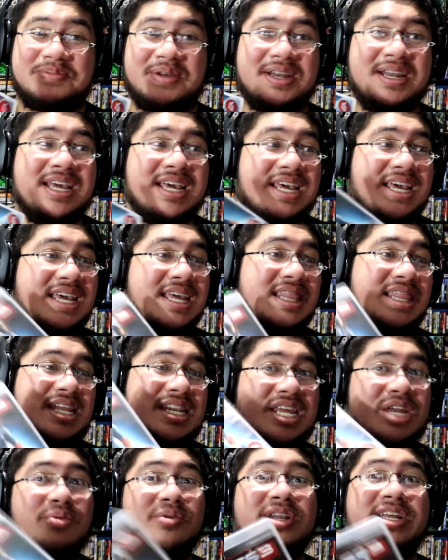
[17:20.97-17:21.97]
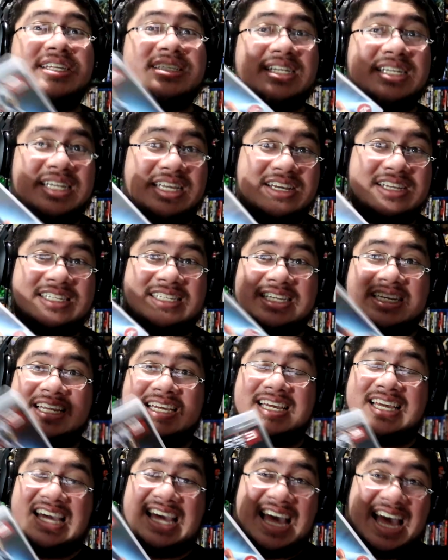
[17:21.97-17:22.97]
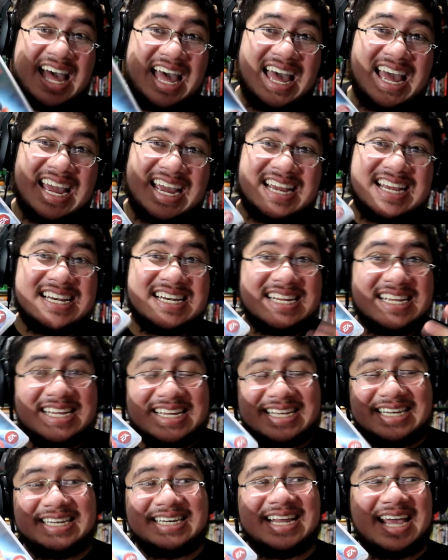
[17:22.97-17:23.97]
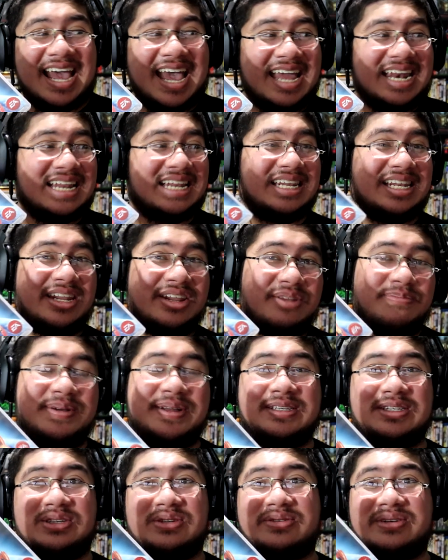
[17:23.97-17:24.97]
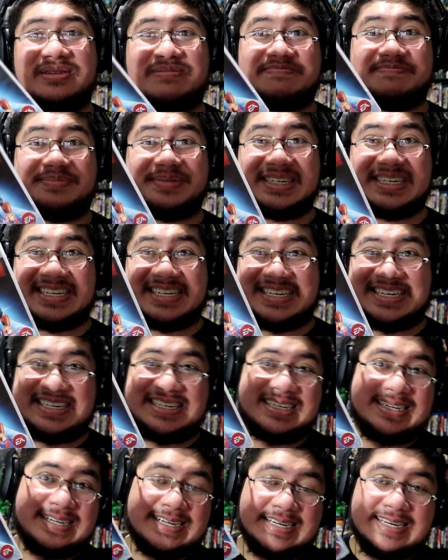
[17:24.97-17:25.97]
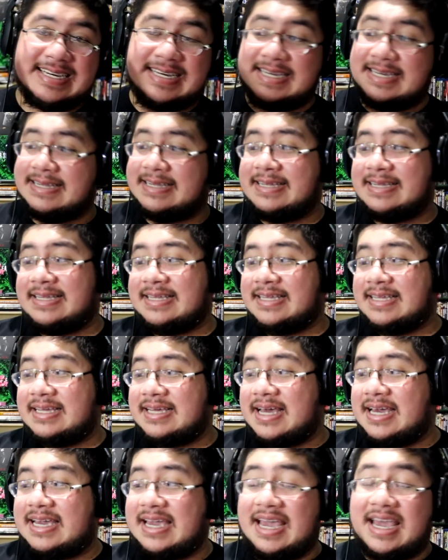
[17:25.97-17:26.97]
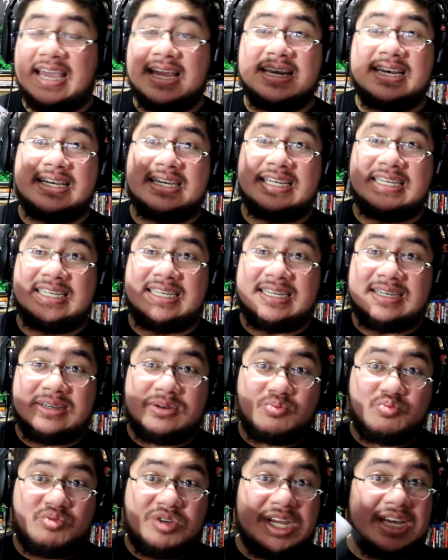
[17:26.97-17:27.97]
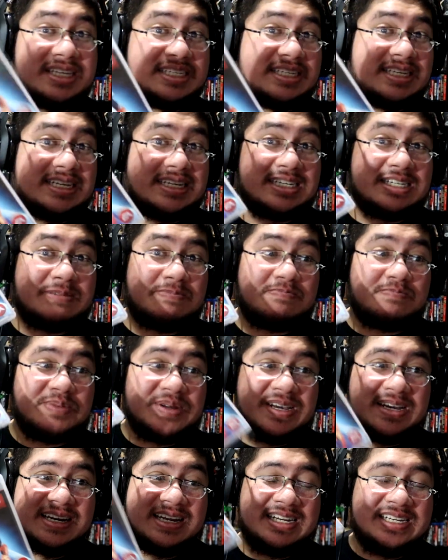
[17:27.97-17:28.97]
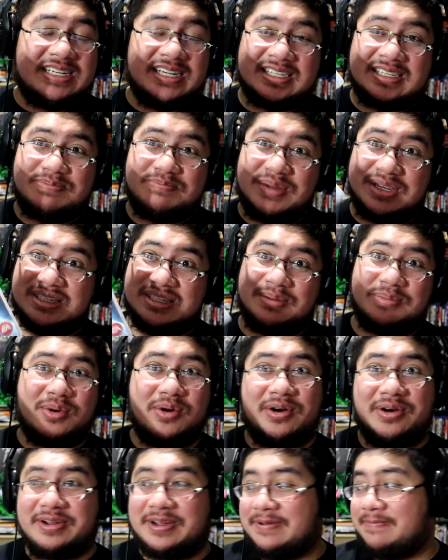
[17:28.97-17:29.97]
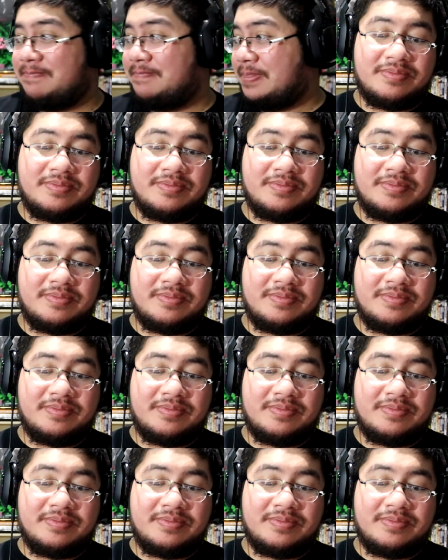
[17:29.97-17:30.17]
But they did release a DLC to kind of add a little bit to it, but again, decent, but it just missed the mark.